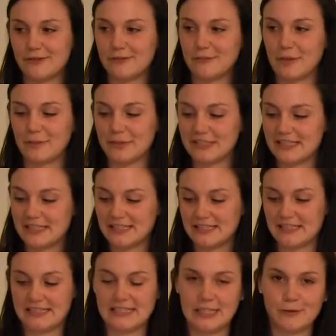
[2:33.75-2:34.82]
to remember
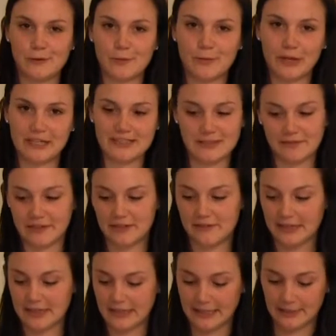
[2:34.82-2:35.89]
since it's equal parts of
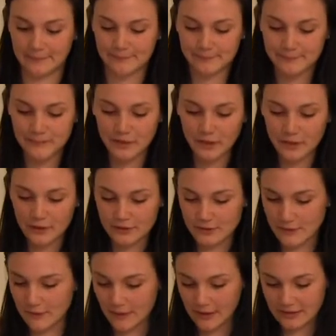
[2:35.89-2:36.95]
everything.
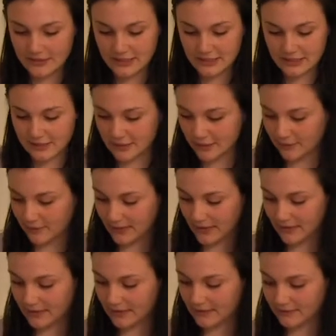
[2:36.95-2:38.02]
So I'll just start
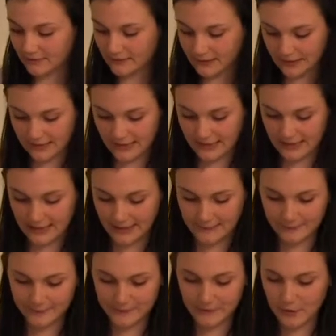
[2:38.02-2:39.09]
with the
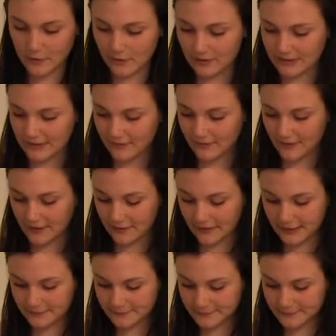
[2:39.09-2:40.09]
coconut flour.